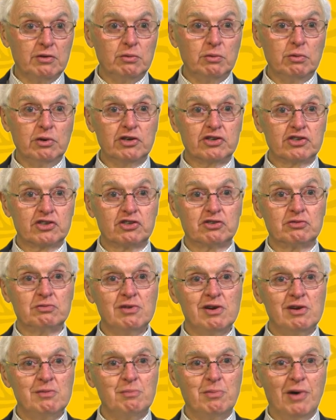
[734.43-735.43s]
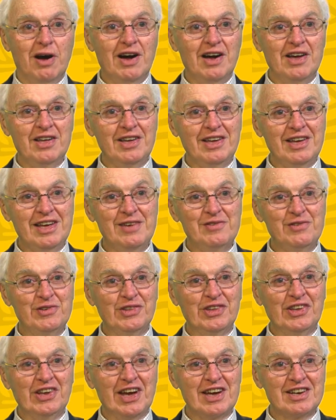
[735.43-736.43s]
which by even
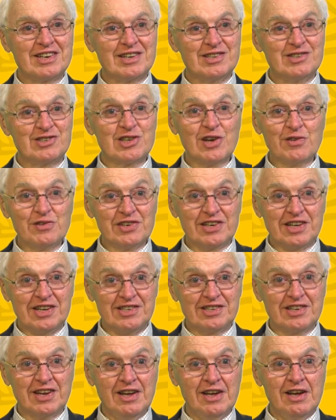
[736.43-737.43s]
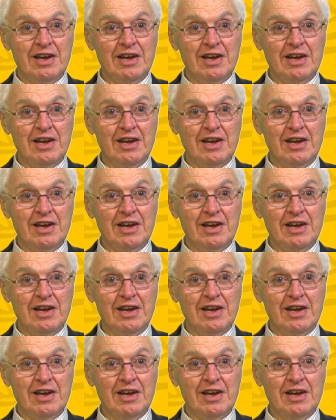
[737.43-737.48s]
the 1970s